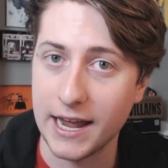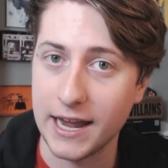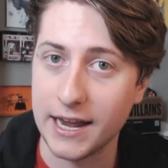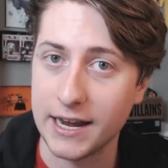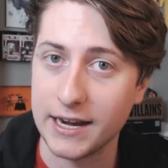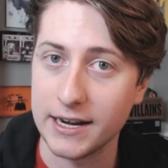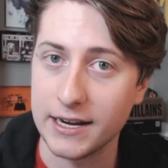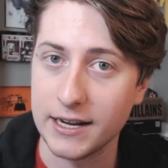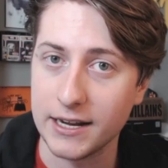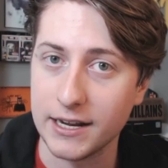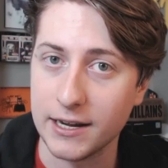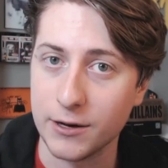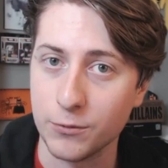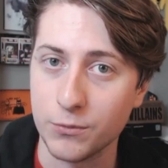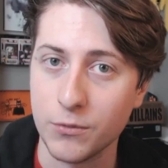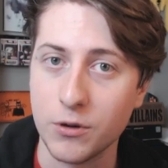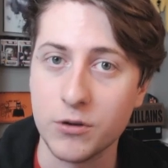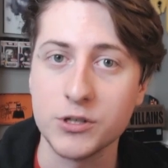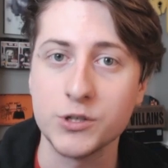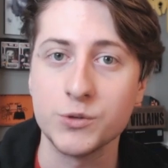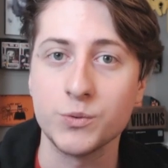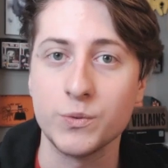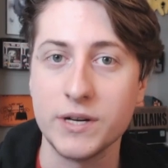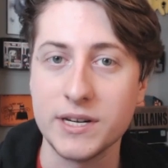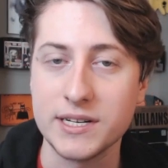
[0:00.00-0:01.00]
and
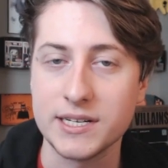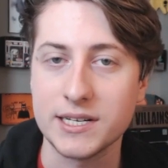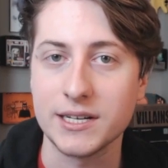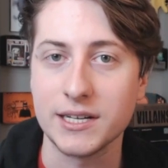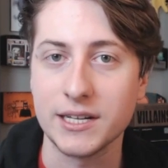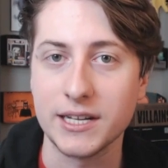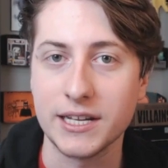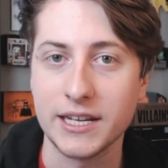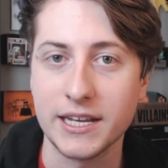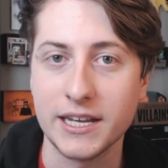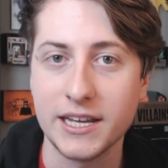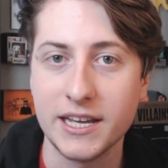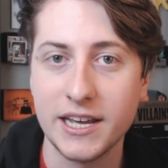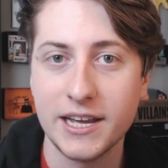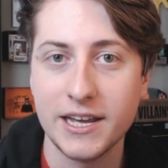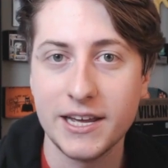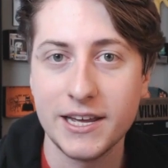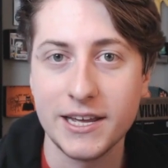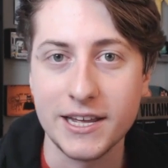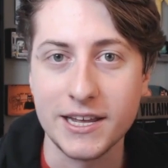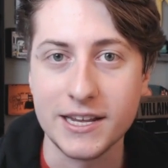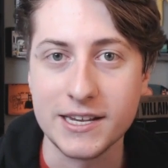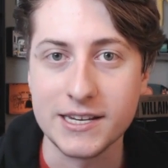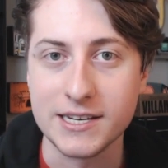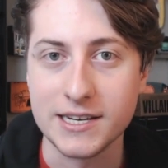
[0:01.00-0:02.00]
most recently
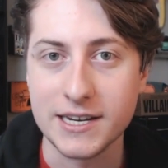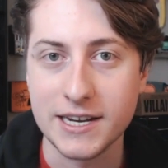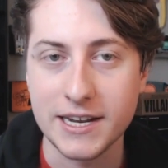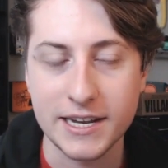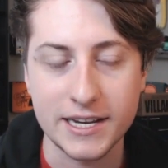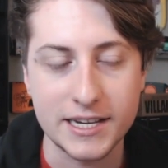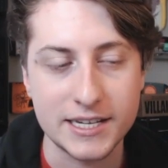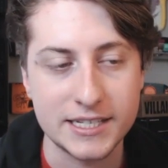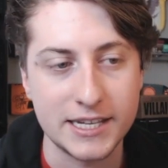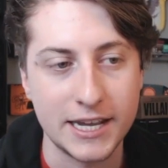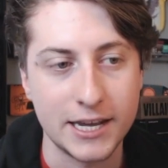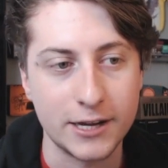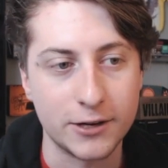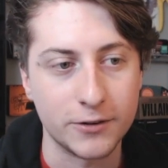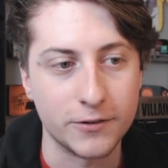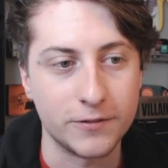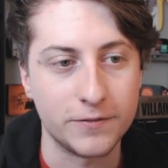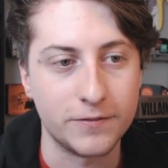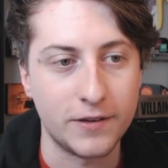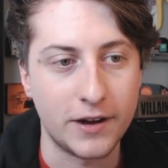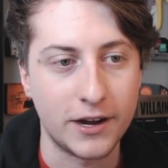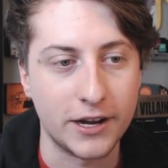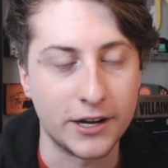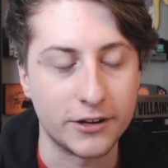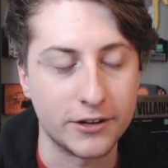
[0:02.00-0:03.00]
is Nick Sacred
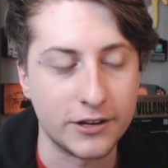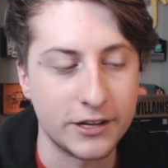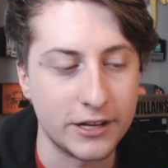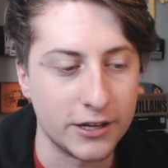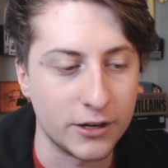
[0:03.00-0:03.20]
Fire.